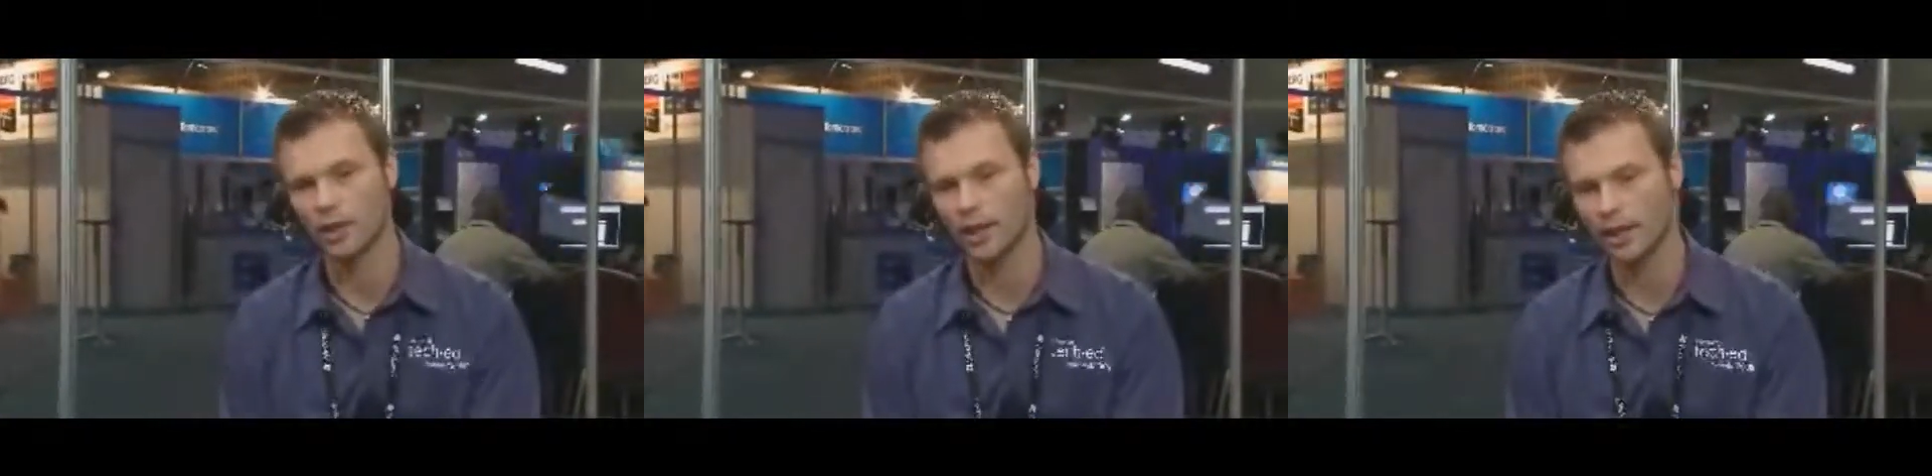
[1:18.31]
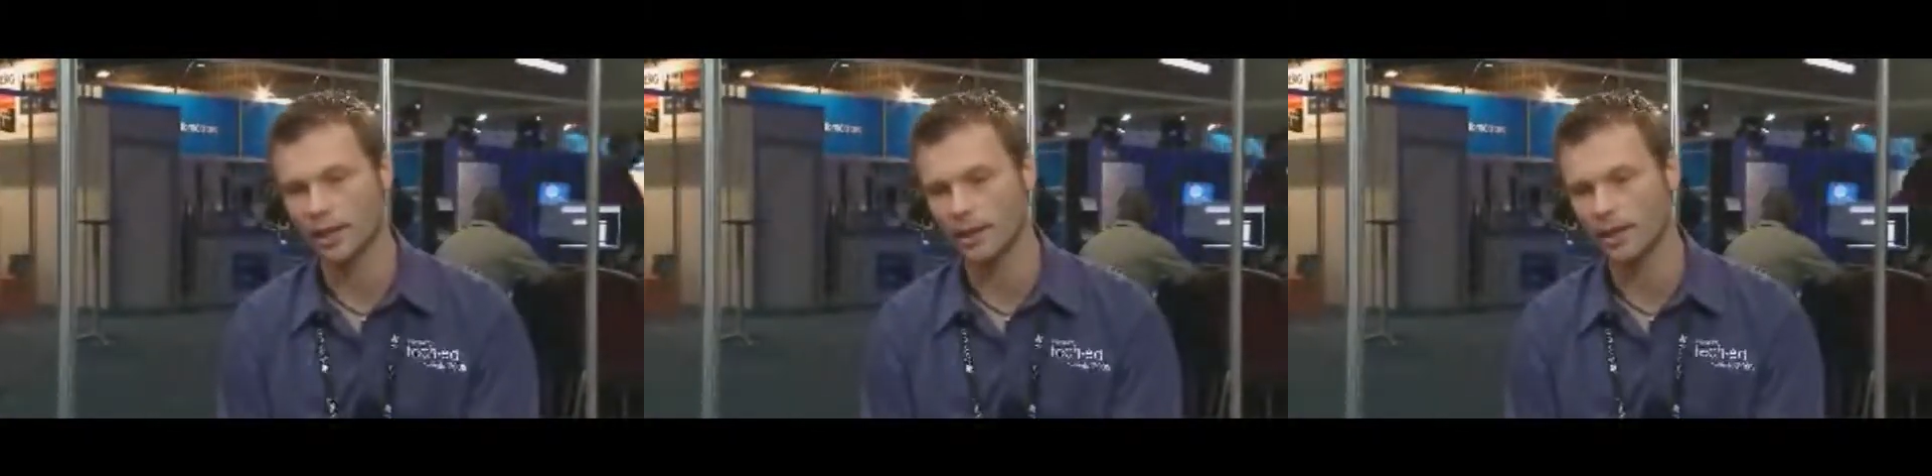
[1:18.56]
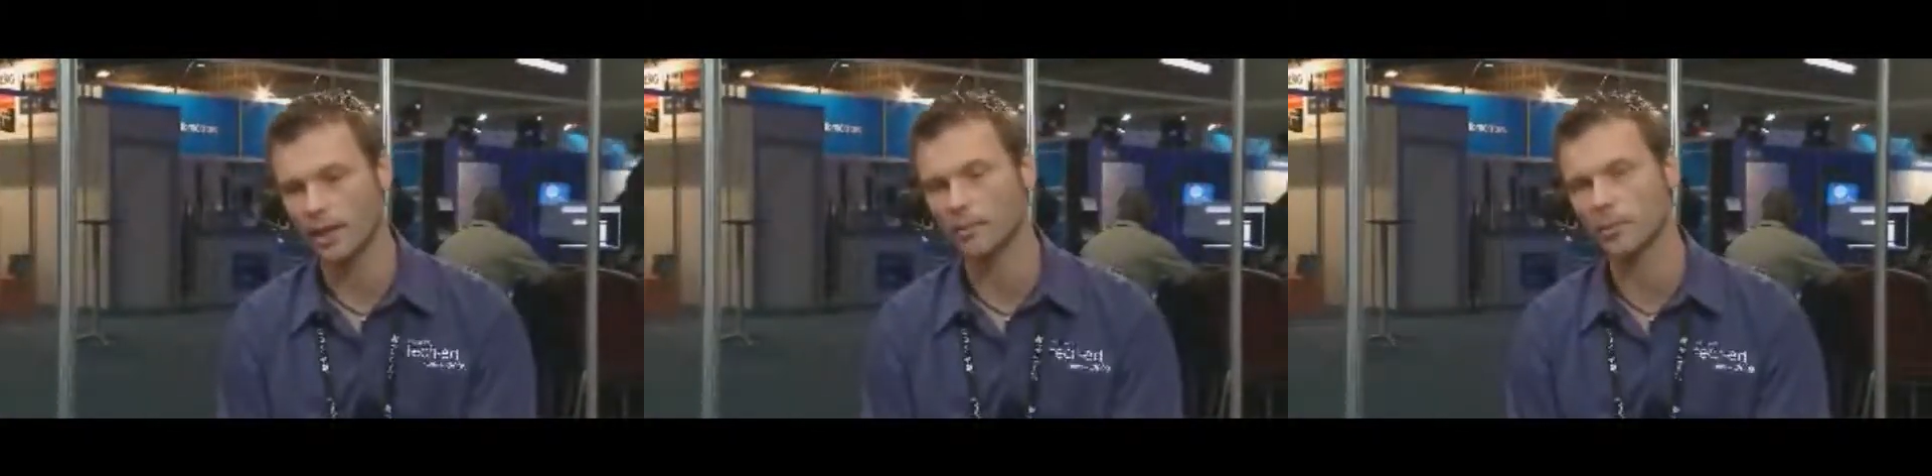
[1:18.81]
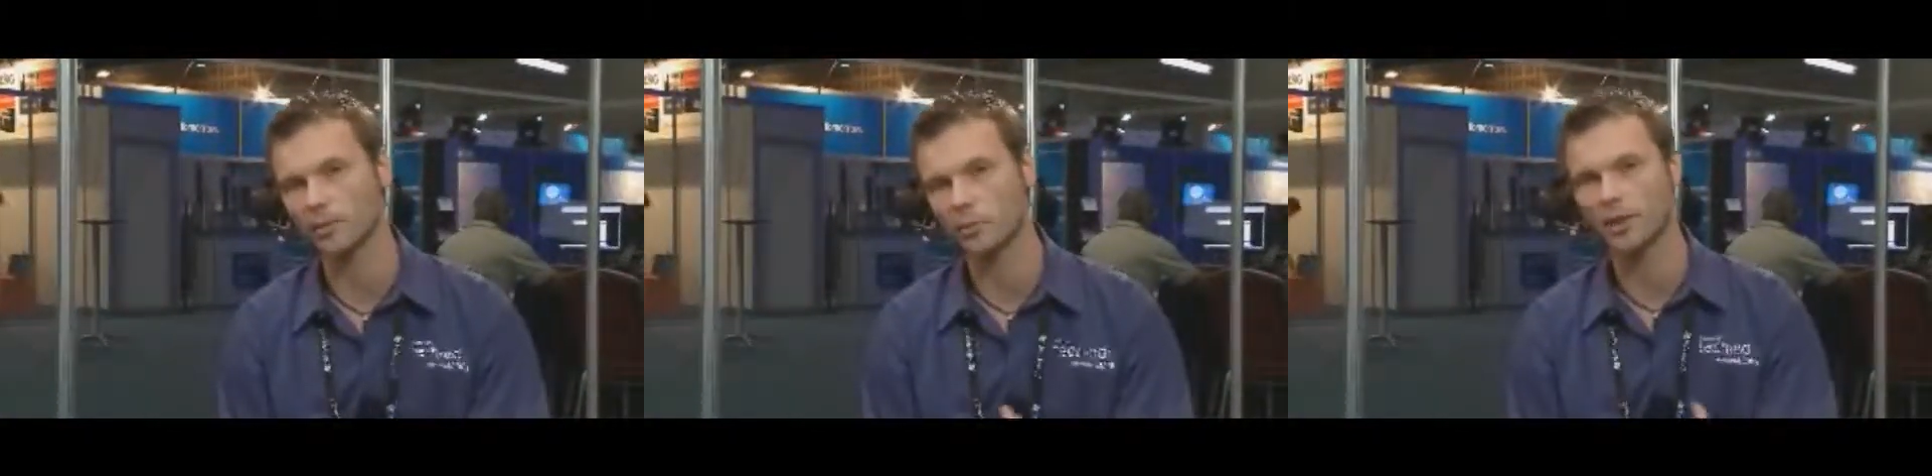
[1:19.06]

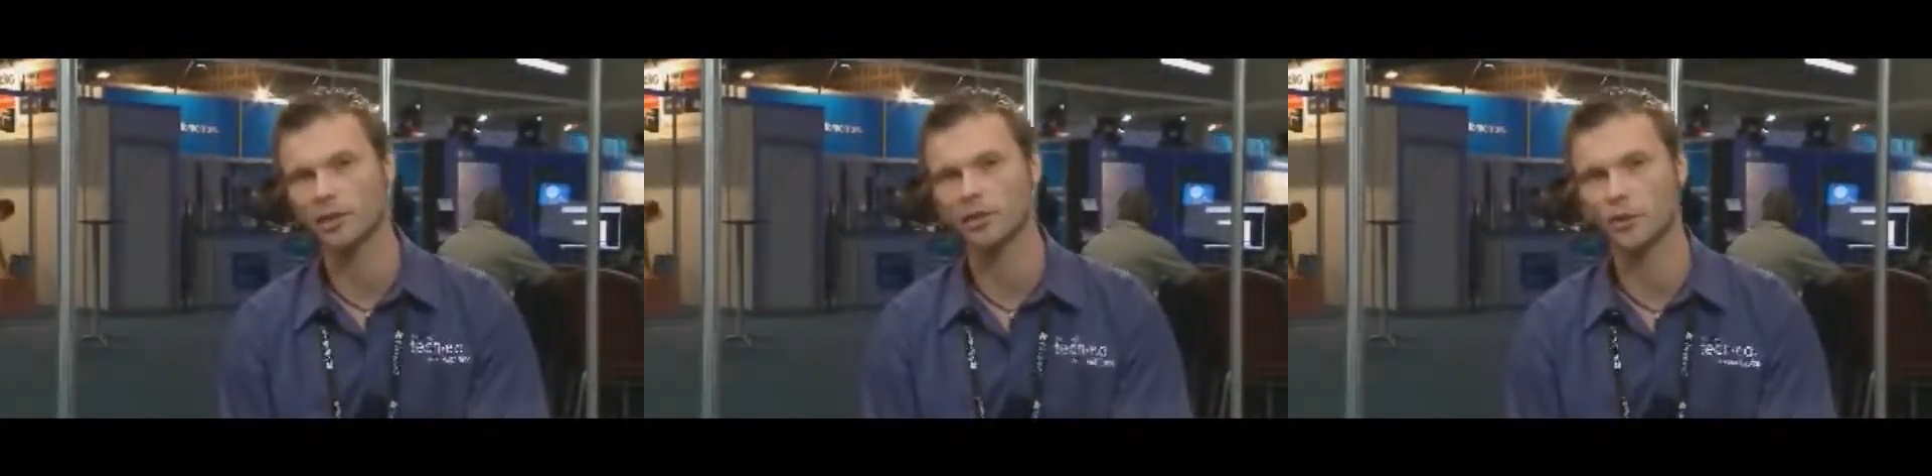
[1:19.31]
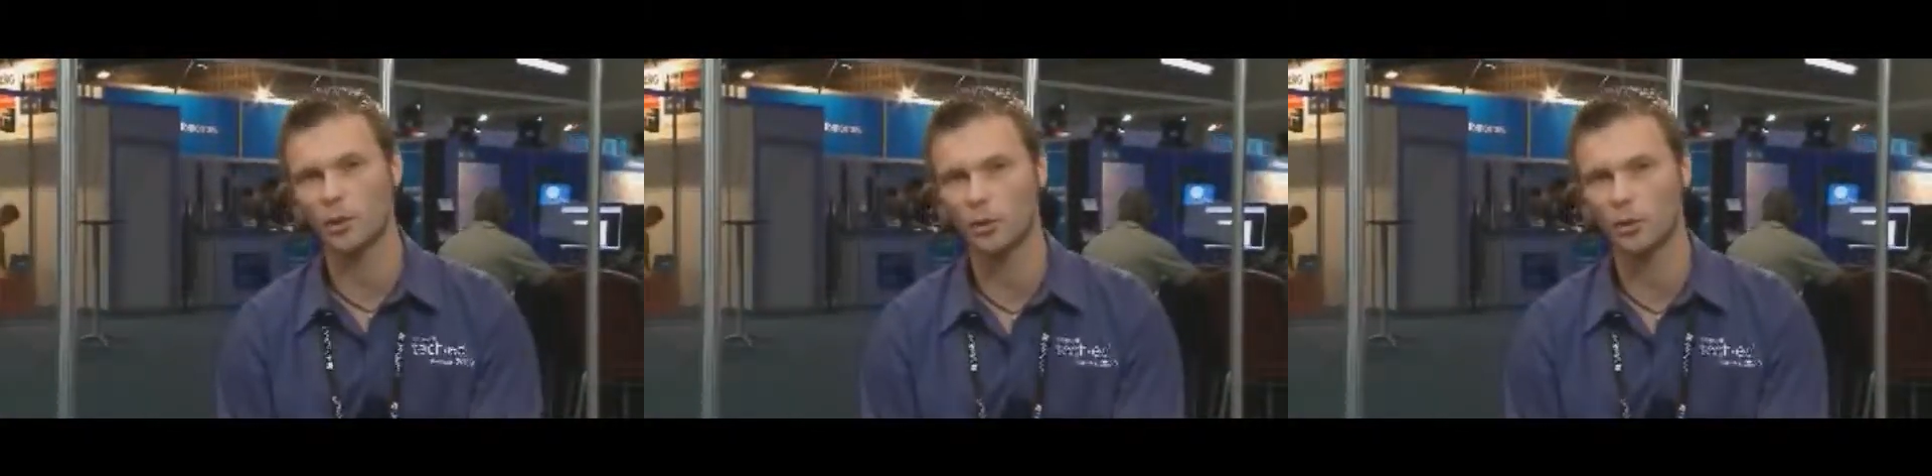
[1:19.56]
We can